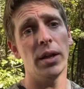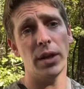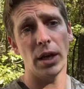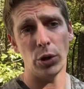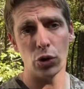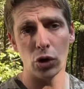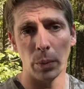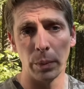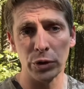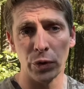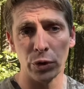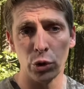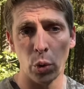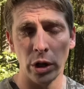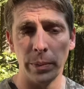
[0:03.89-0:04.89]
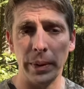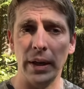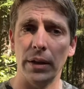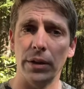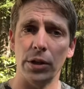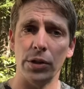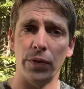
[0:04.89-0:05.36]
Thank you so much for joining
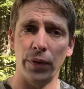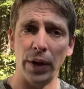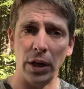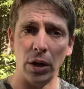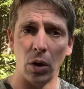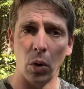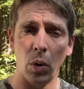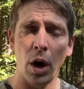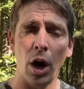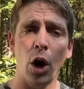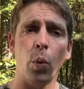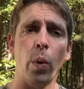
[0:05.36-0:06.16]
me in this video